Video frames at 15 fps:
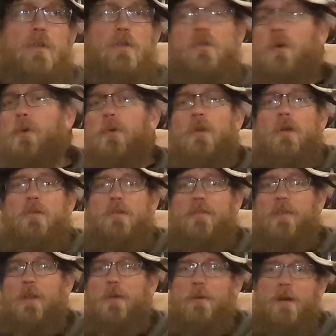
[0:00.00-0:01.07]
So who knows,
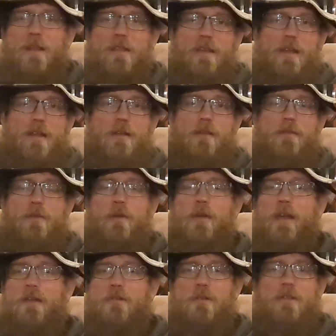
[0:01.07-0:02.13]
if you know anything, and if you're
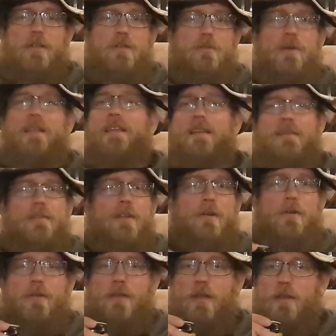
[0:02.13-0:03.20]
catching this relatively
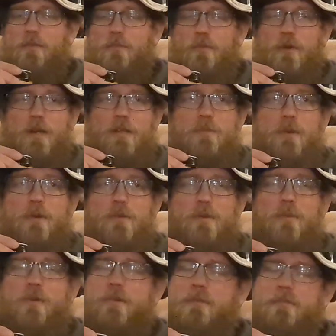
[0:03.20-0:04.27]
early when it's
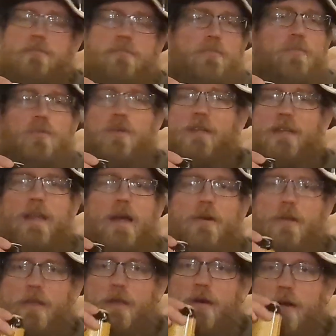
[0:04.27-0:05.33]
posted, which I'm really
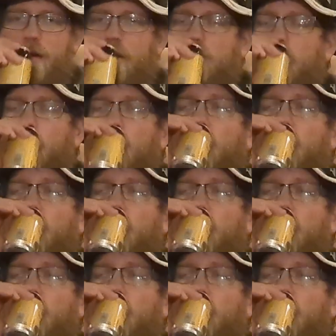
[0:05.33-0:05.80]
doubting you are,